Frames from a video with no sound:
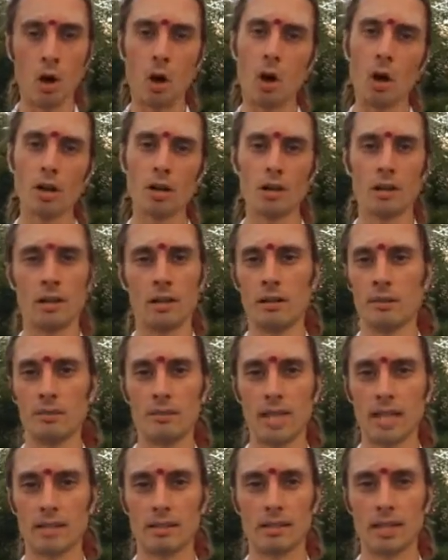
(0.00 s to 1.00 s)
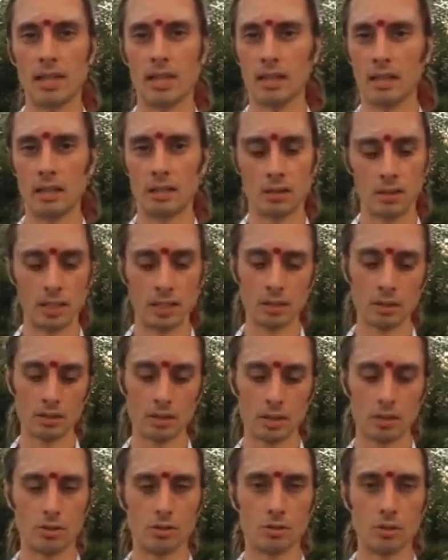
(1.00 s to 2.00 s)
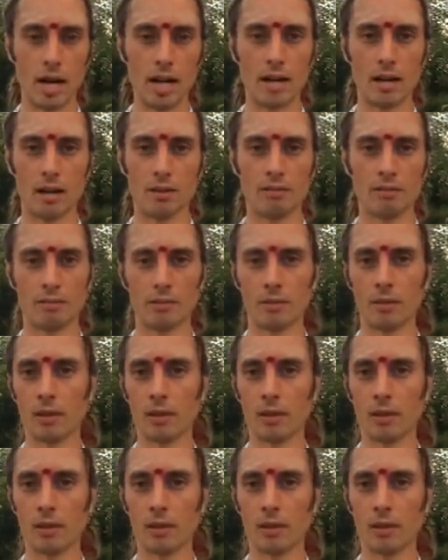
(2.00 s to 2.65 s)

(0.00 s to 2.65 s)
or next day it'll just dry off.